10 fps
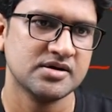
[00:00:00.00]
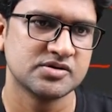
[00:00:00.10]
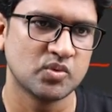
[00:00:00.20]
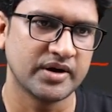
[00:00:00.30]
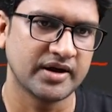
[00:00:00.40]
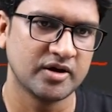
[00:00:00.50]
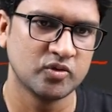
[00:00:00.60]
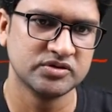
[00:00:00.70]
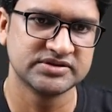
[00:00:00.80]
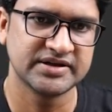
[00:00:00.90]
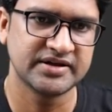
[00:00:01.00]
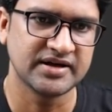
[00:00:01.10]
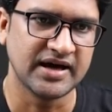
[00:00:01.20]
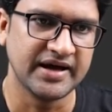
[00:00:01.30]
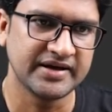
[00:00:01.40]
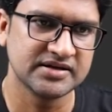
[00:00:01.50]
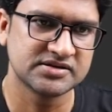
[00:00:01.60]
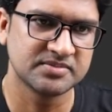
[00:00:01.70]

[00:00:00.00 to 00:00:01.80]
So what I can do is that I can